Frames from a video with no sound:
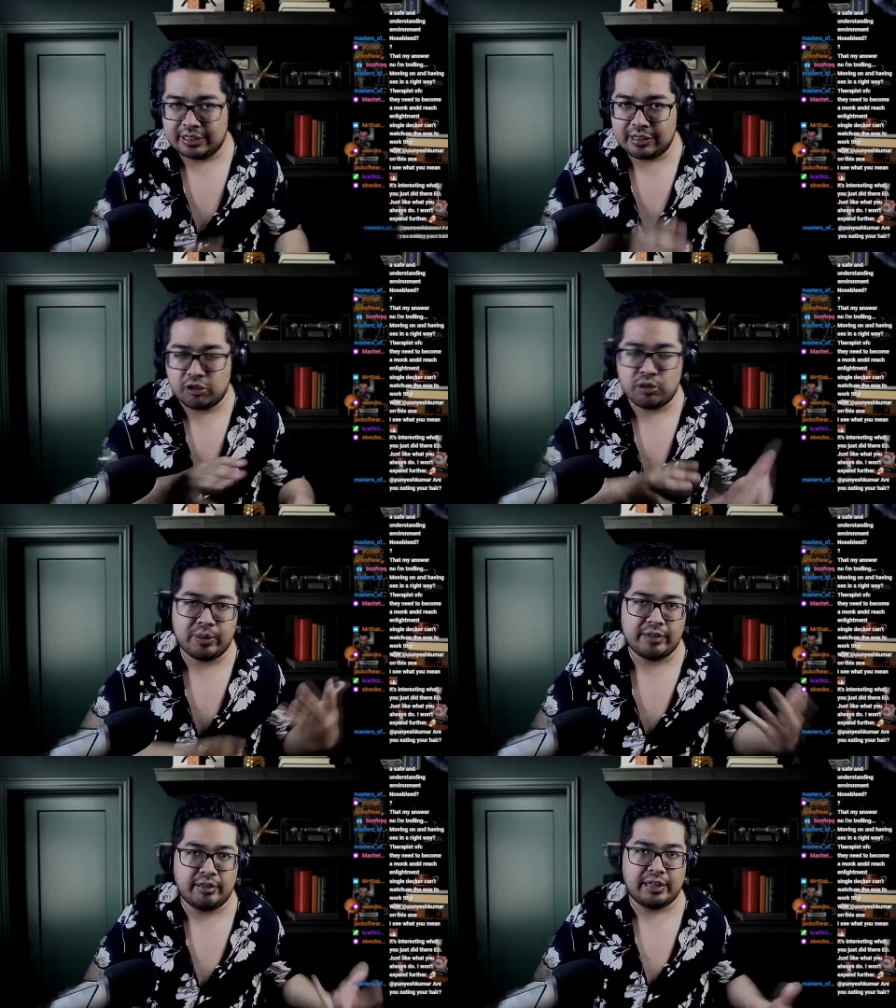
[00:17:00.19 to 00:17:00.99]
These are the
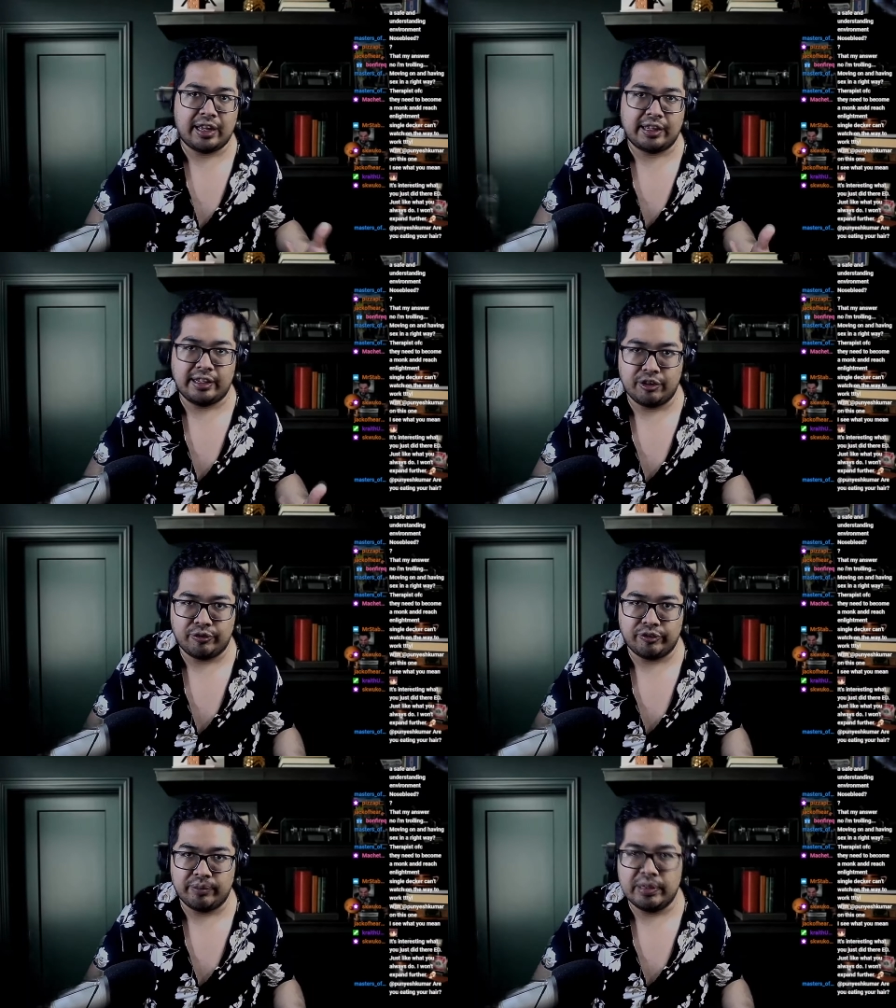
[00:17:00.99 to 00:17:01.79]
ways that that can
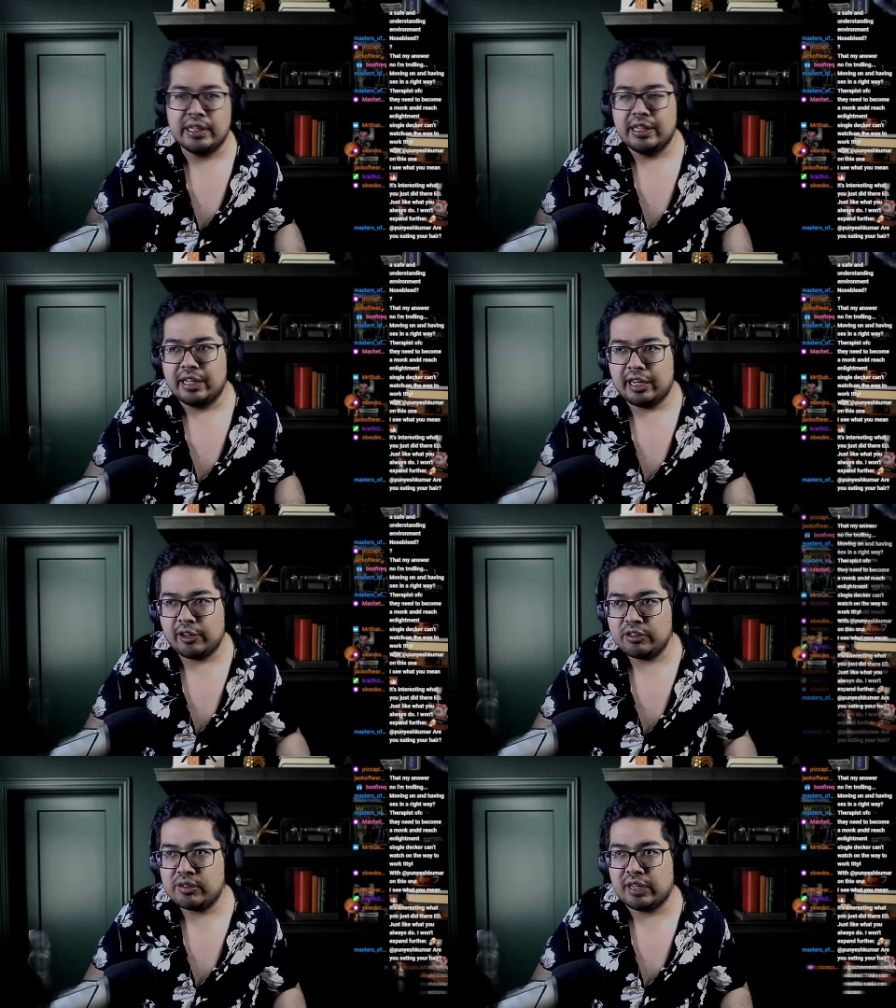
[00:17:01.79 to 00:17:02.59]
heal from.
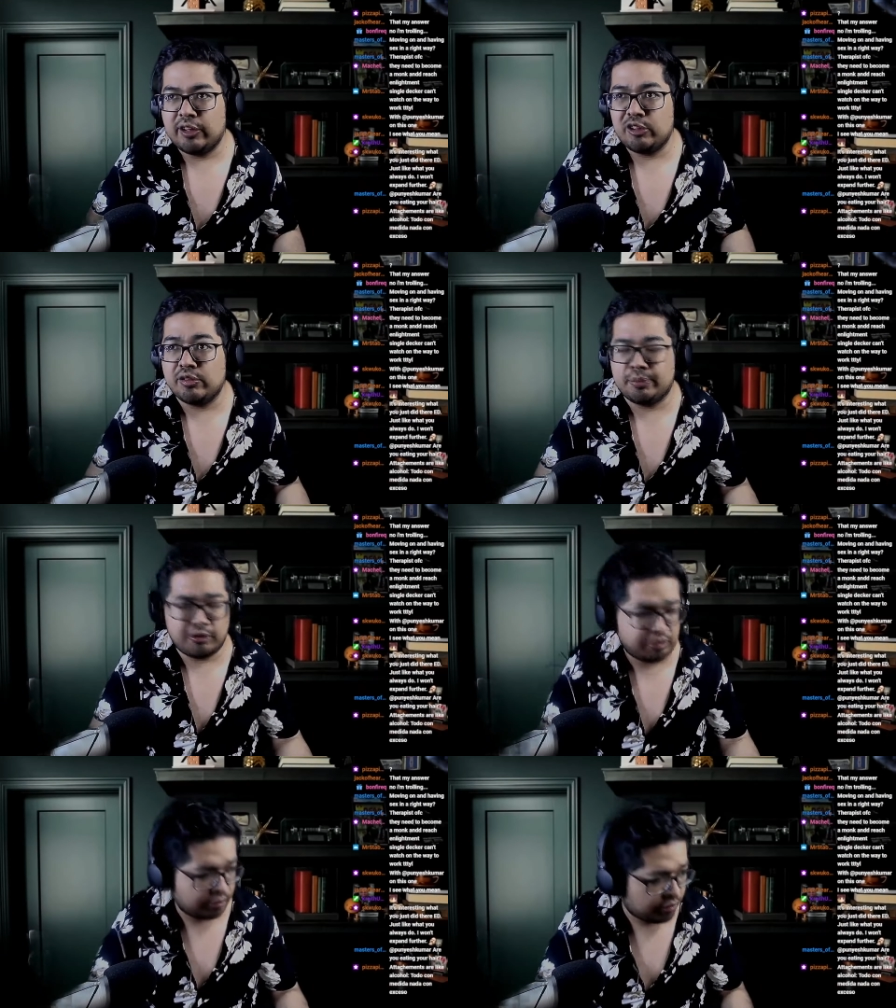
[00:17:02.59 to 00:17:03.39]
How does a
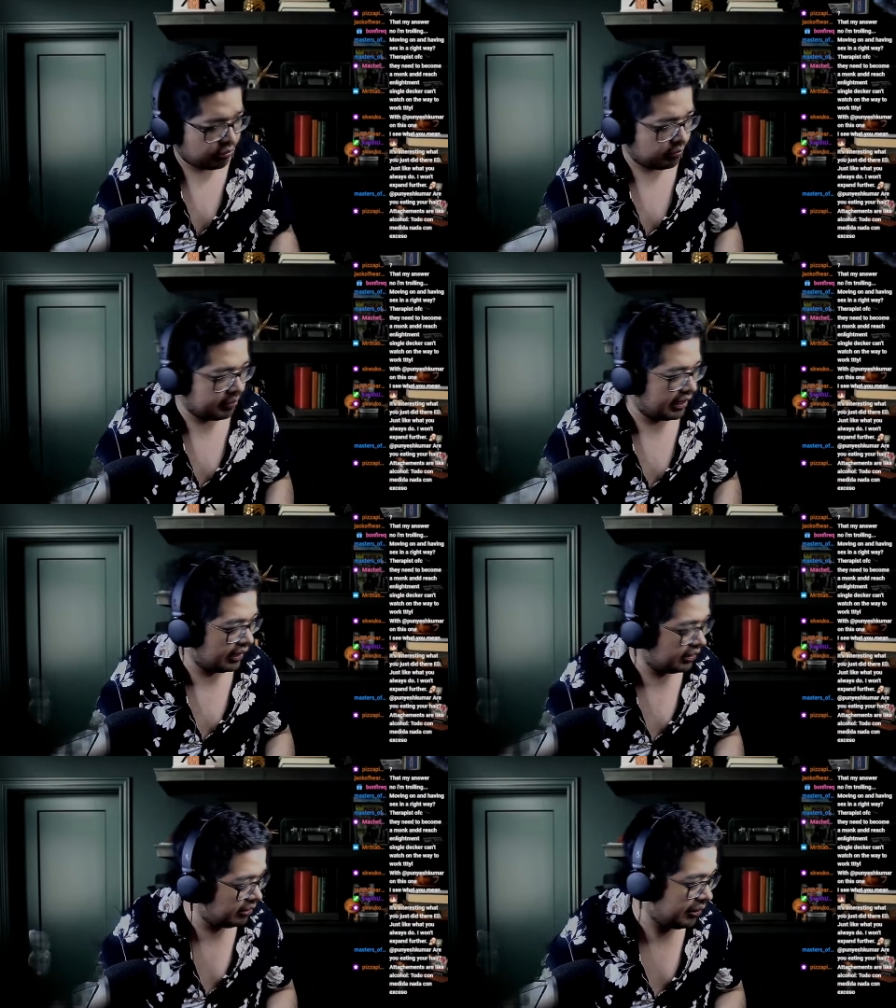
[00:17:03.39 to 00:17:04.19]
person grow from
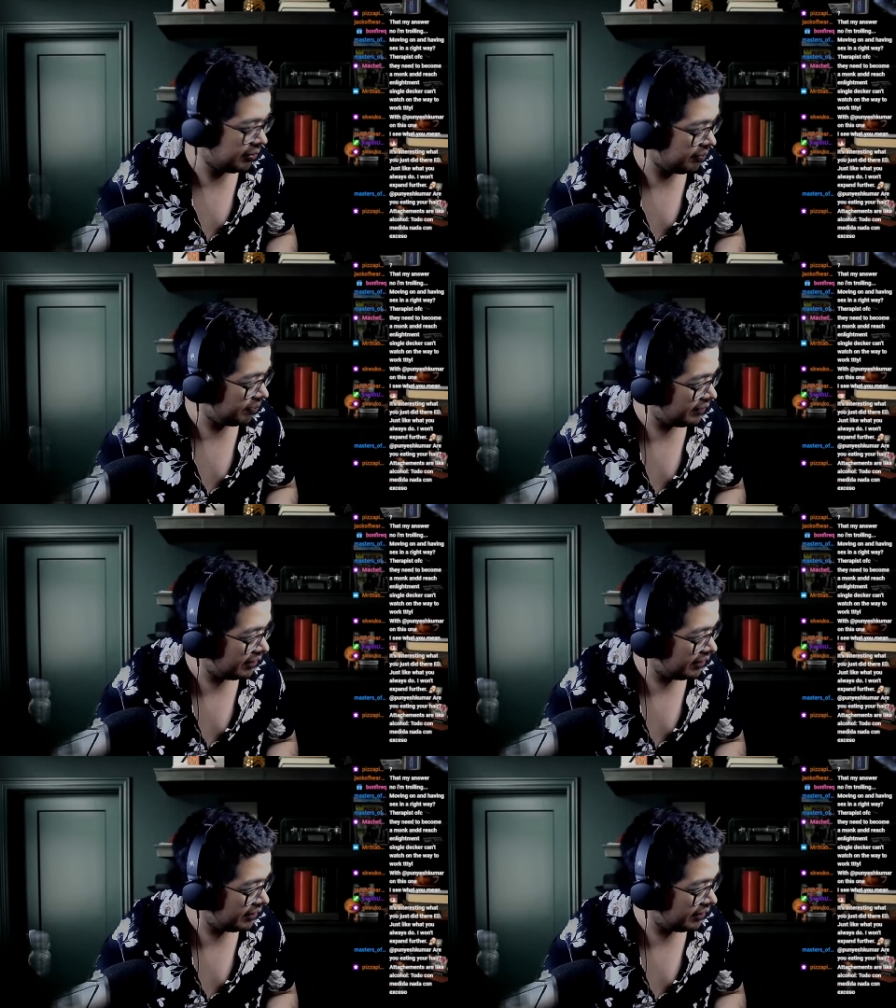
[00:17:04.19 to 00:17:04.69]
that, you know?